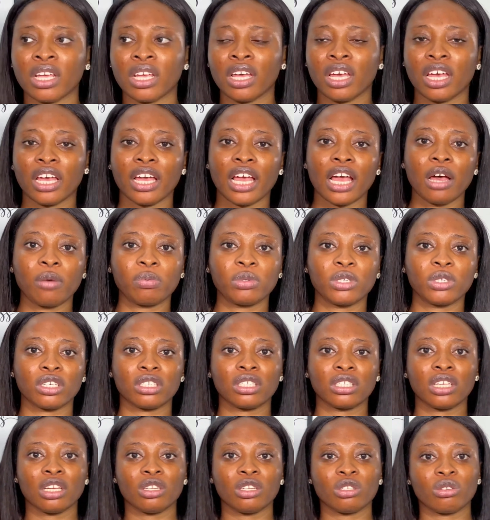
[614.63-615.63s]
It helps your
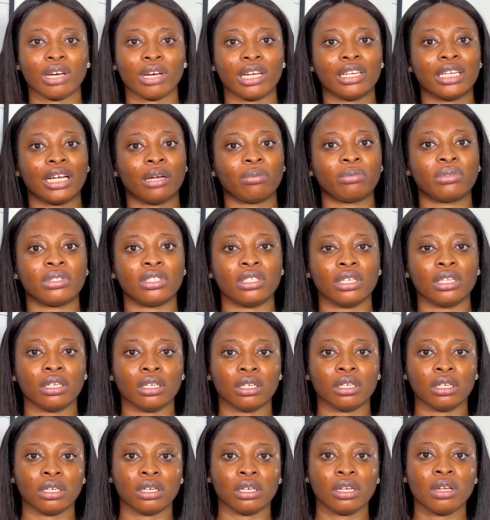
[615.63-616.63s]
skin to adapt
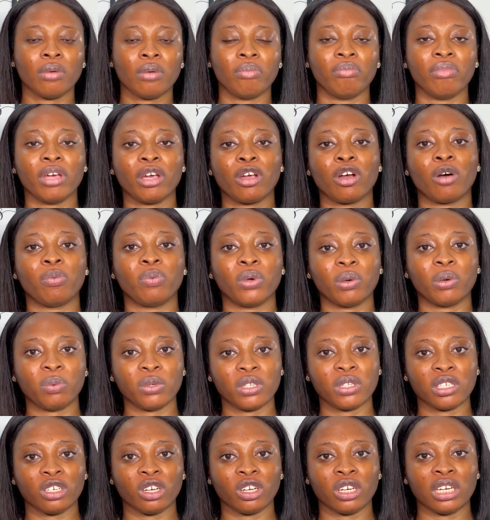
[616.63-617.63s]
the makeup you're
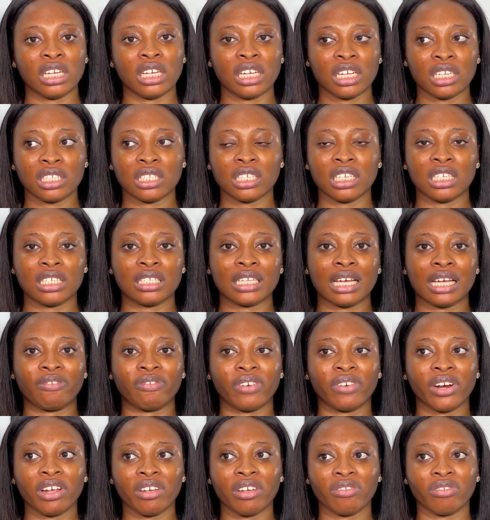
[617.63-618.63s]
putting on it. It's a
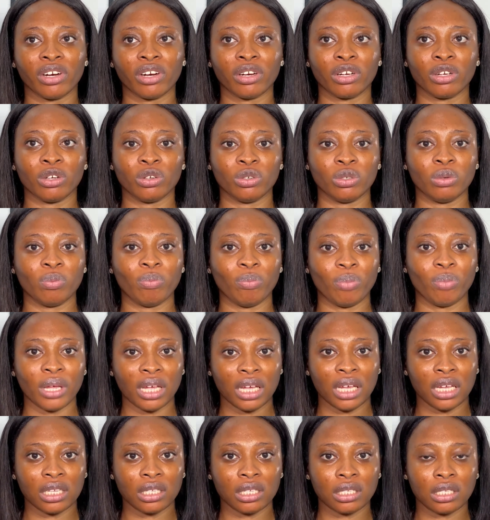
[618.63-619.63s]
very, very good
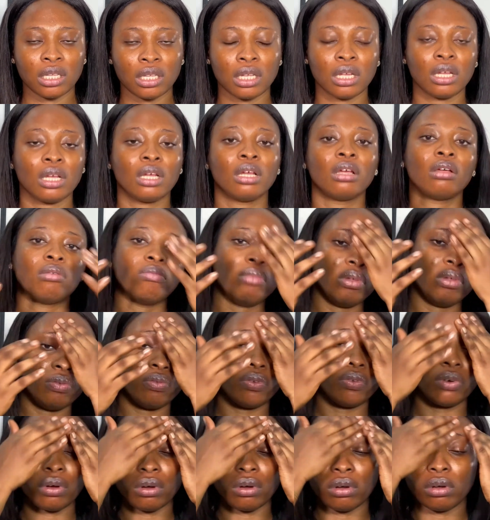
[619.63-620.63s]
base
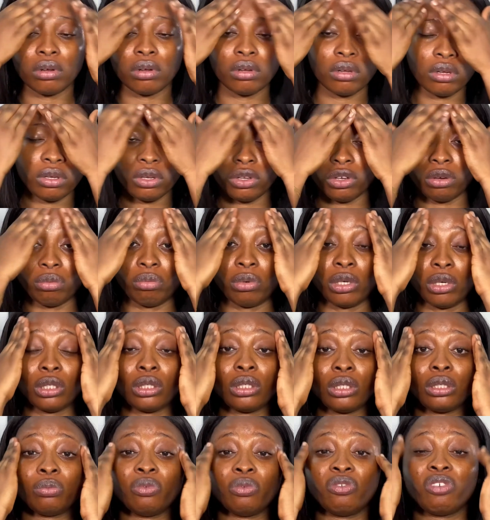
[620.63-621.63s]
before your
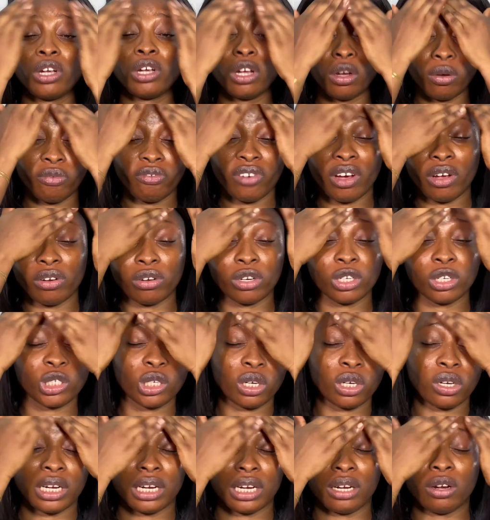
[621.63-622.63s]
moisture, before your
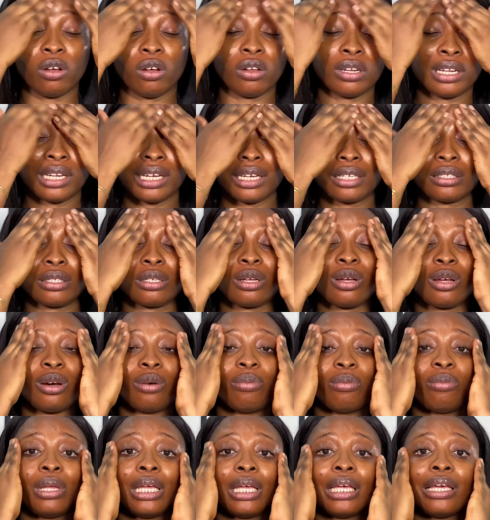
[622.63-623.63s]
foundation and others
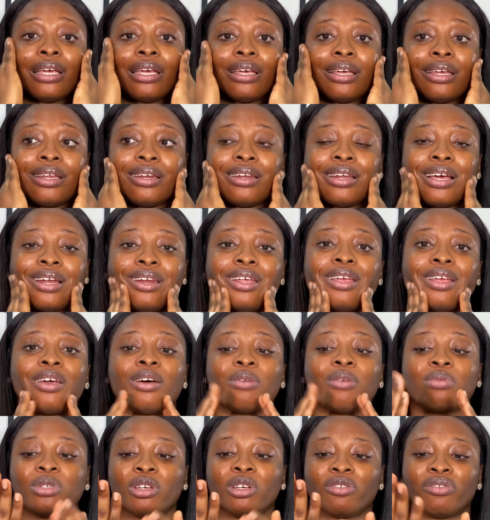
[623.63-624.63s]
come in, and it
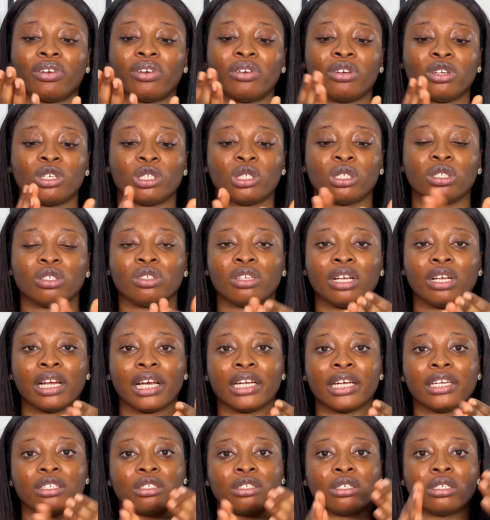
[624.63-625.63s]
helps your foundation to glide
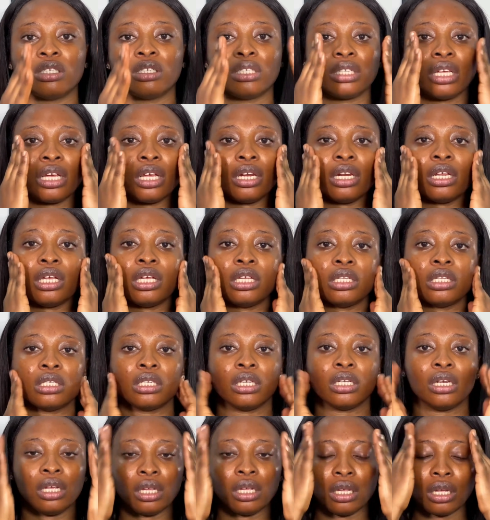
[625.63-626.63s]
into the skin
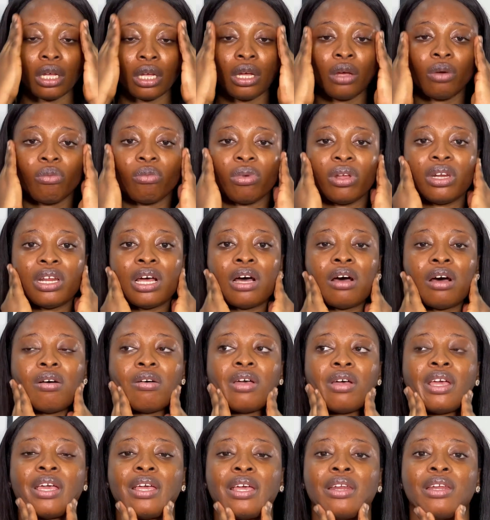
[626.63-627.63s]
easily without
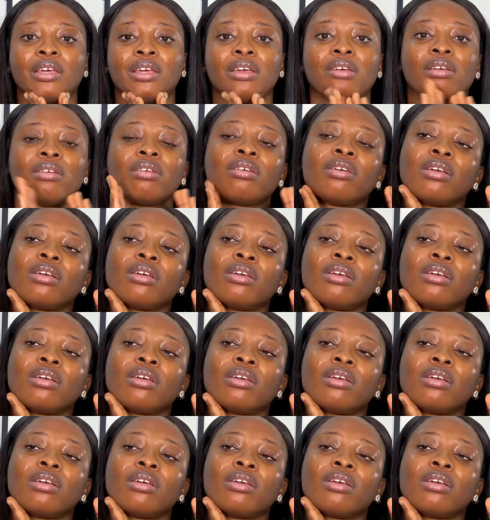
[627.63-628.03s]
any